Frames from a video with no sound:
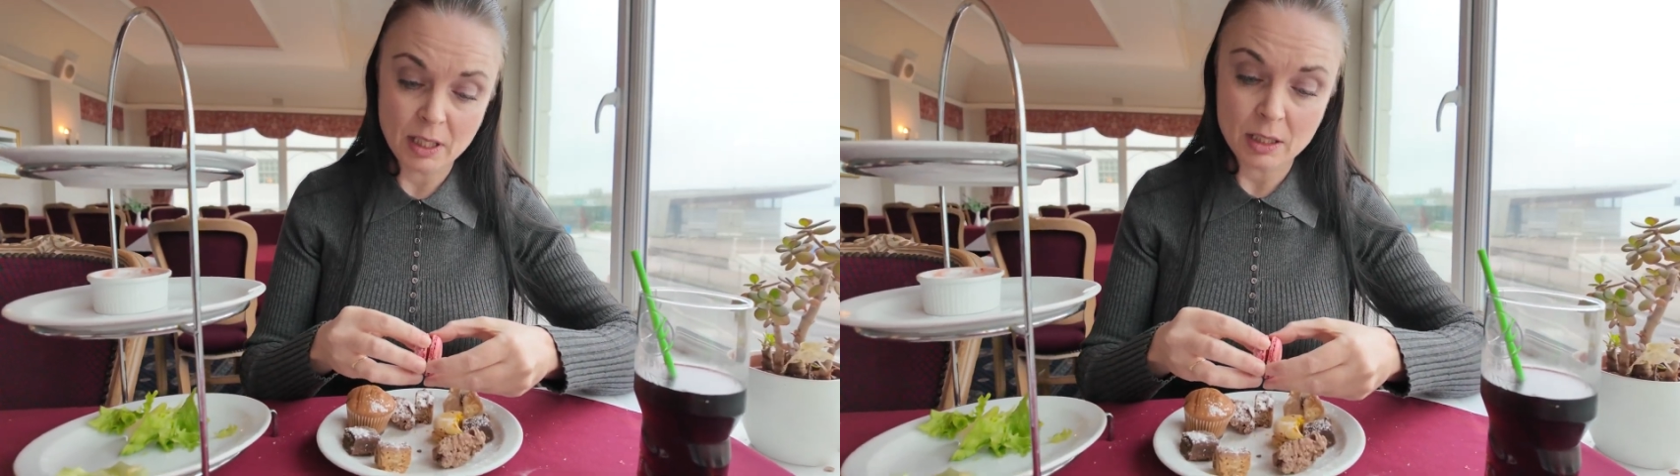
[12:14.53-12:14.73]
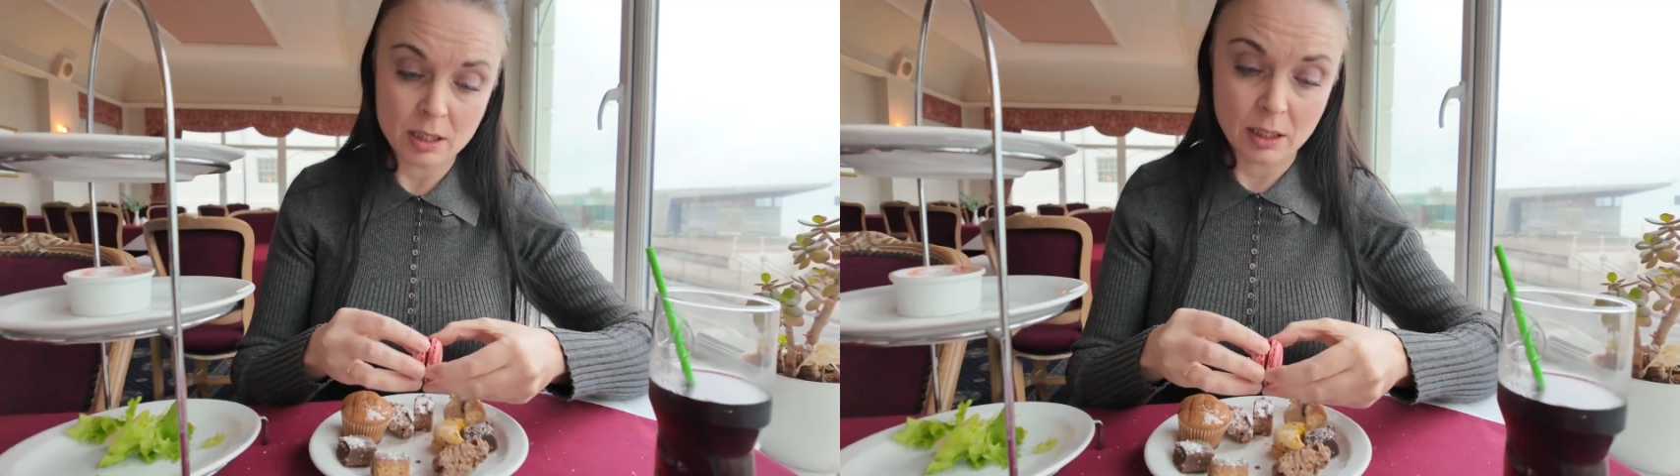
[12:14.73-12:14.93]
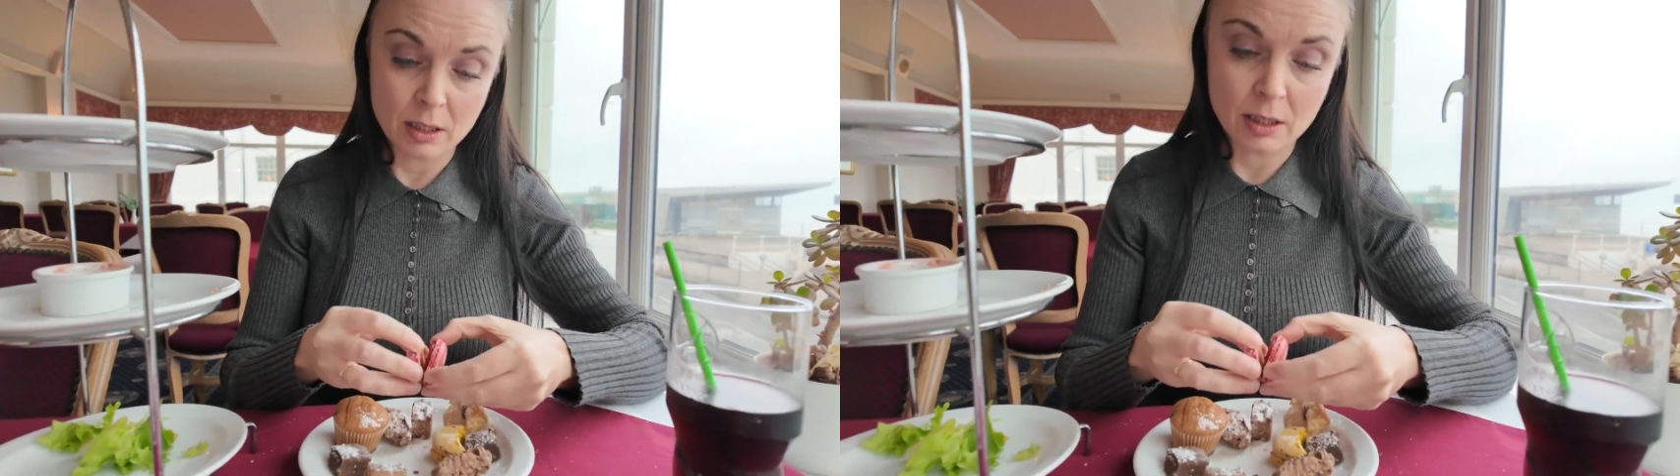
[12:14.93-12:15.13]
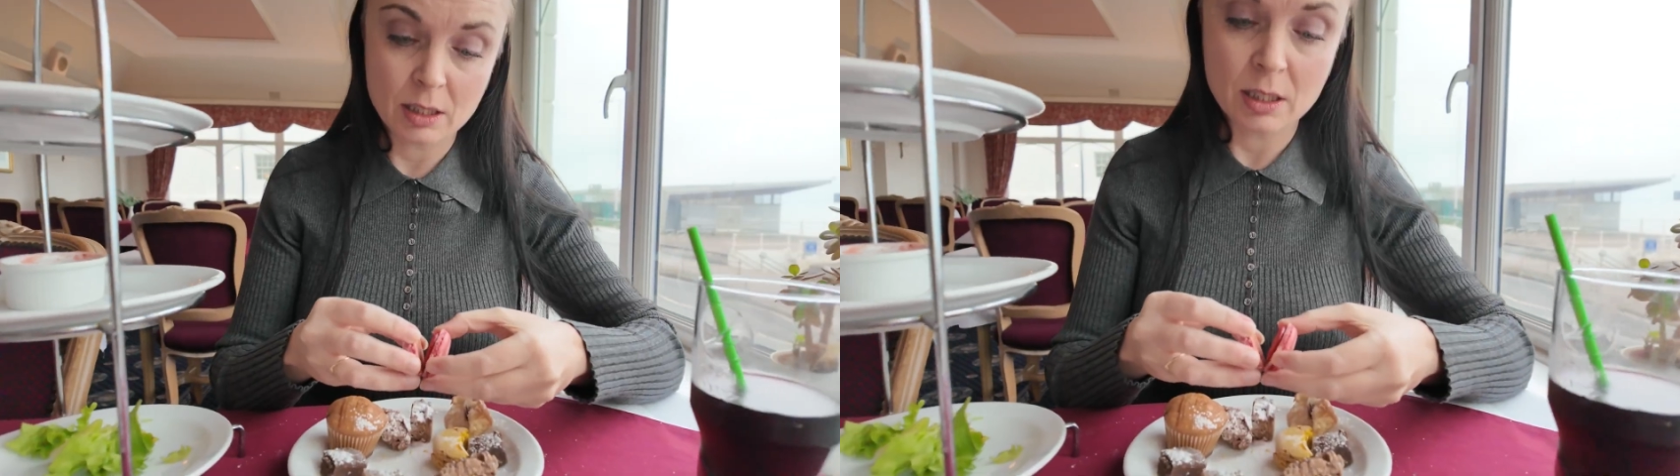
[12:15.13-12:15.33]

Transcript: guessing that